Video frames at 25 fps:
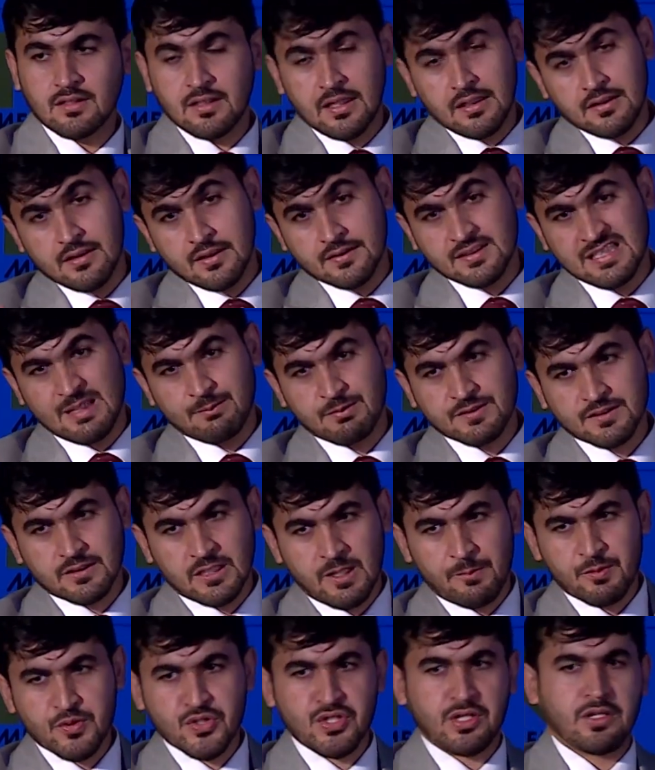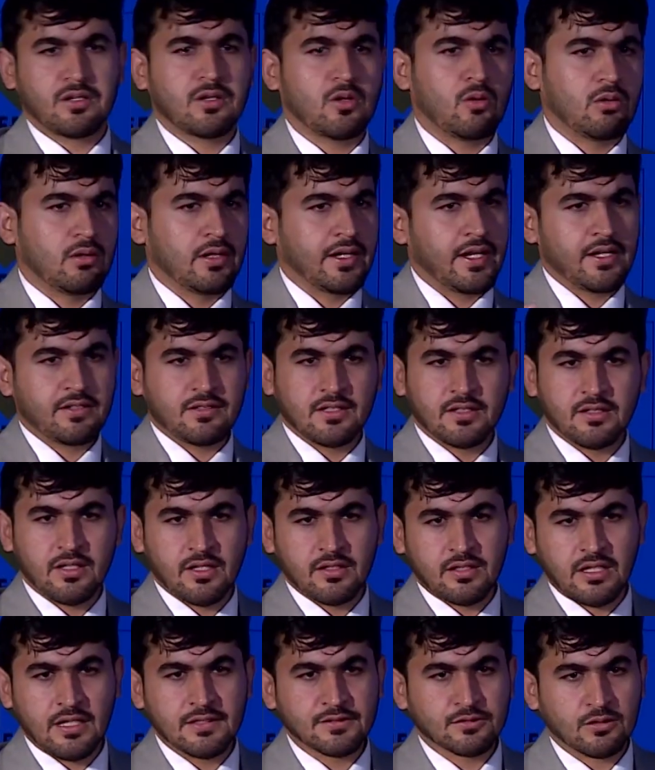get the subscription or get the
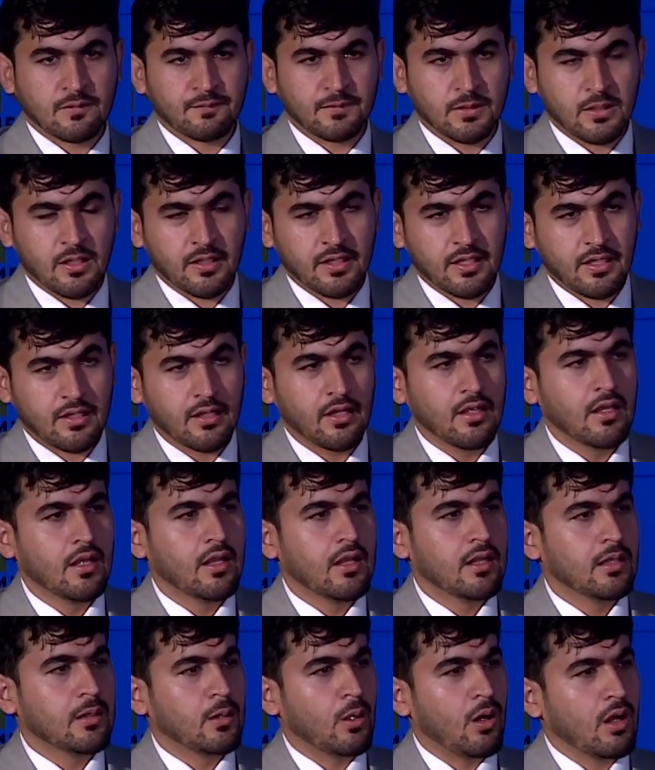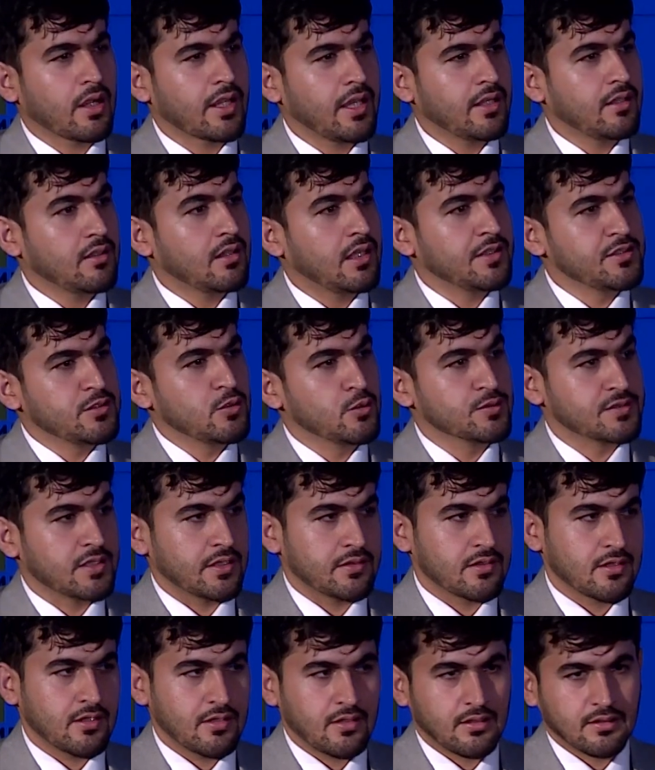details of login, and use it.